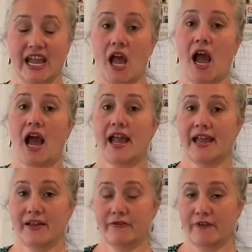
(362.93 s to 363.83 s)
I
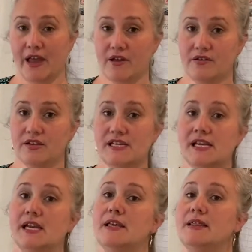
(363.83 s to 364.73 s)
have found
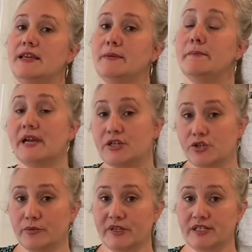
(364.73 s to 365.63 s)
the
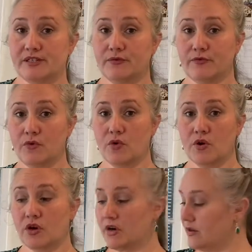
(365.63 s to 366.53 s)
measurements
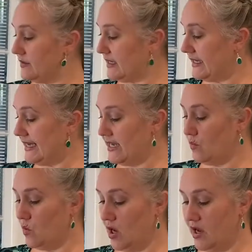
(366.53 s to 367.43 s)
for the
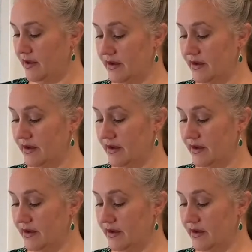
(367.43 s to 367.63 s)
quinoa